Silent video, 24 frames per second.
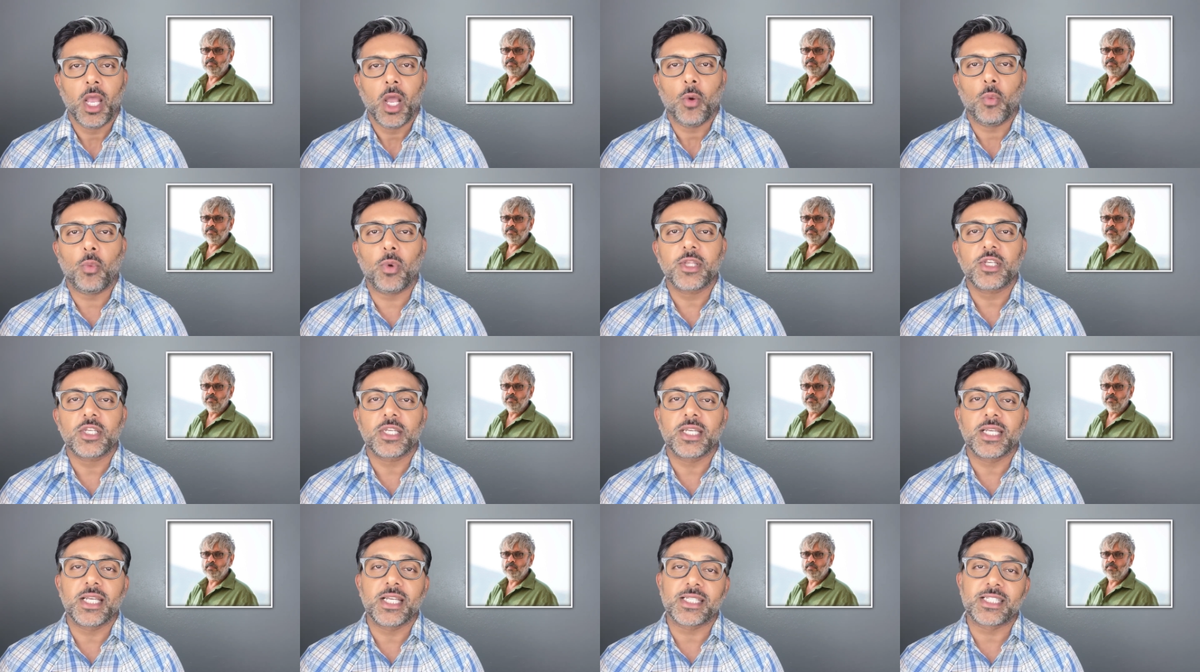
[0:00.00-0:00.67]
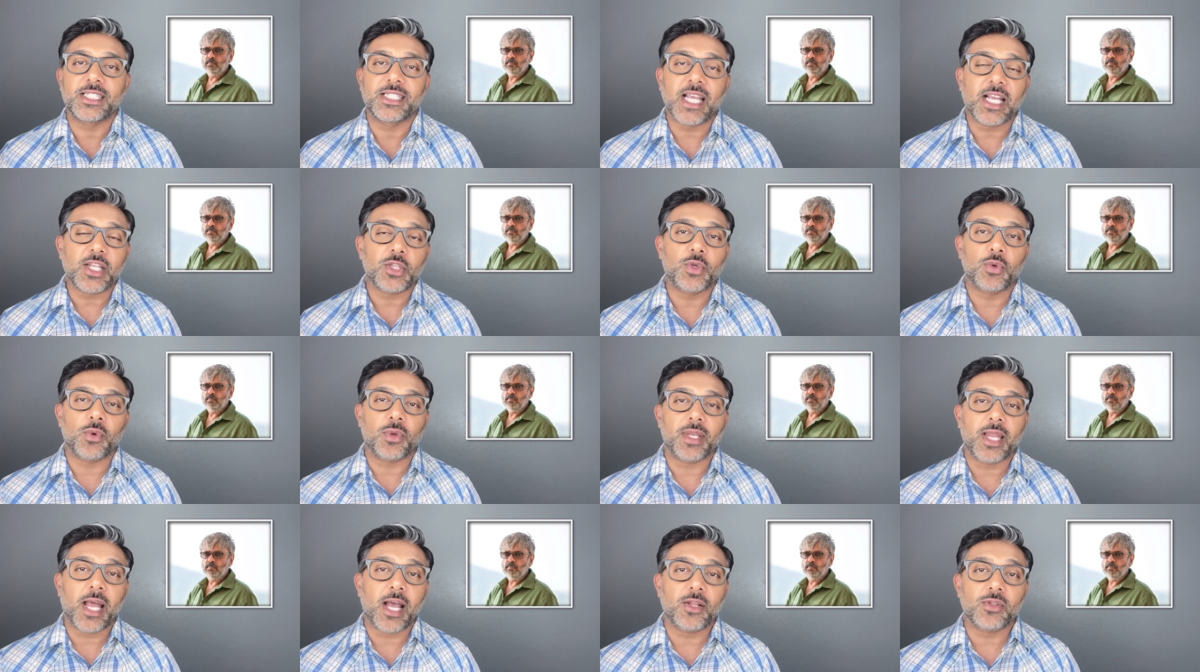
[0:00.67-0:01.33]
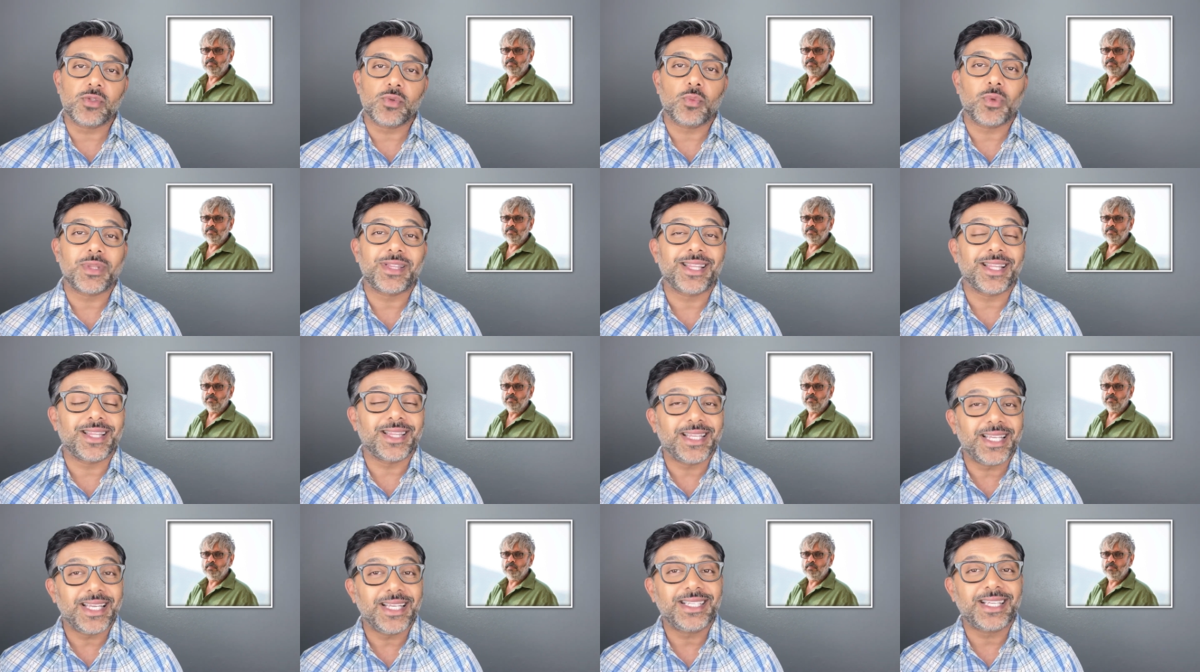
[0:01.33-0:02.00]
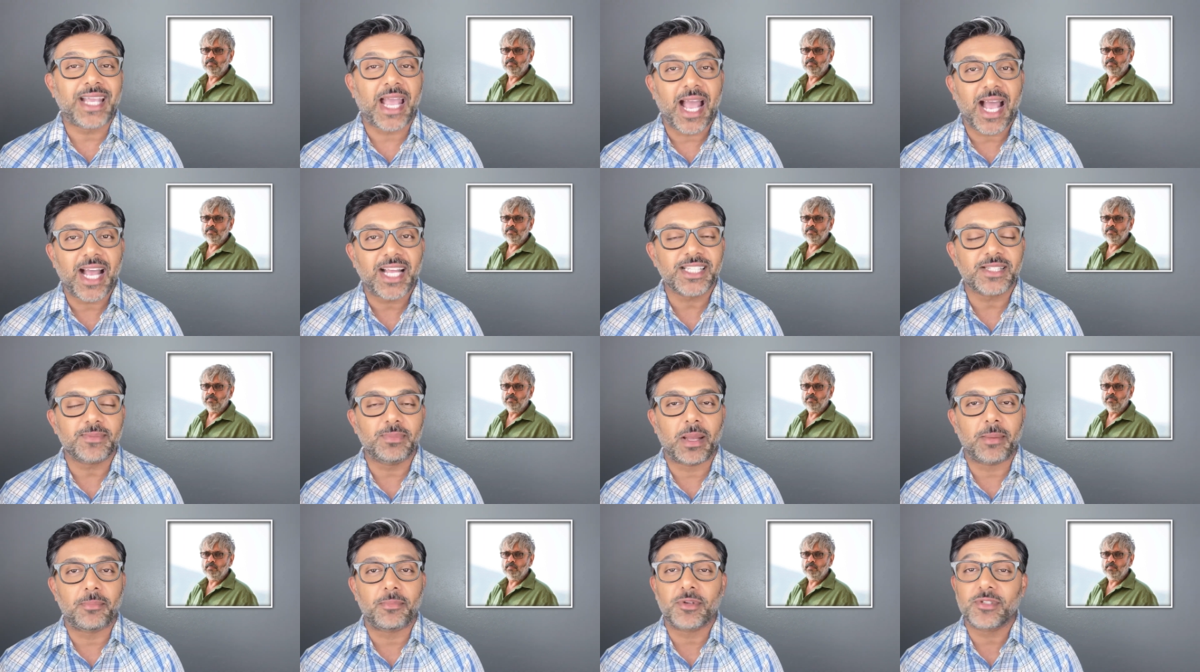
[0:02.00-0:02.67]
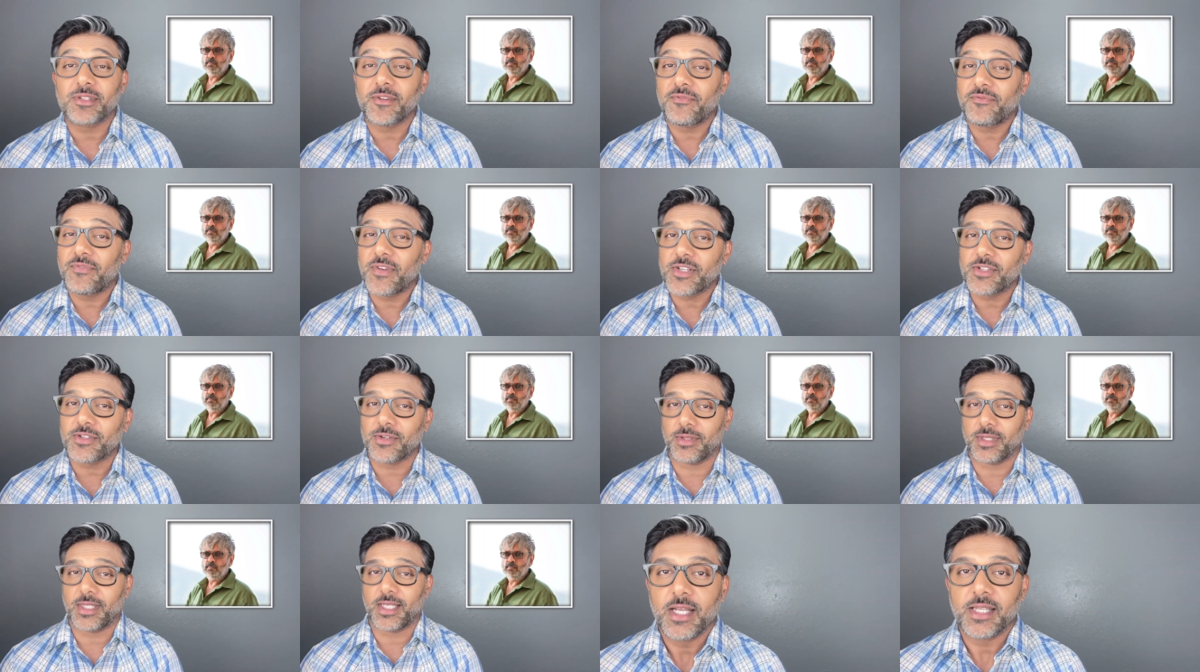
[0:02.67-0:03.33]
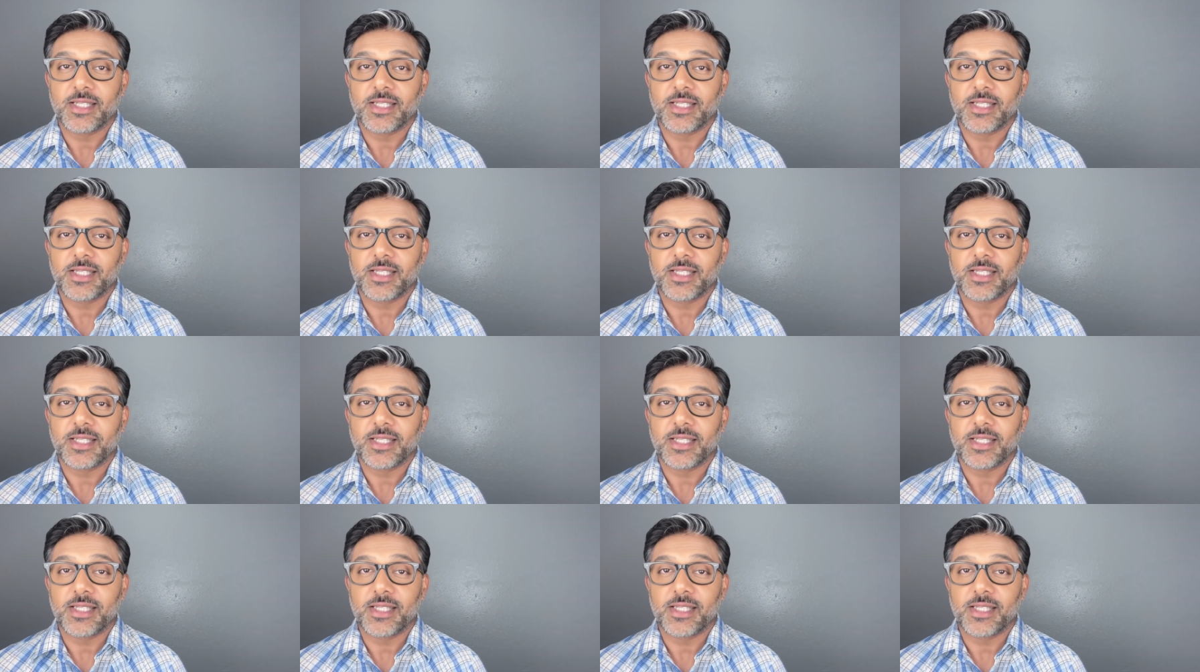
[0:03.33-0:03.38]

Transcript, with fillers: which he is yet to announce with the lead cast members officially.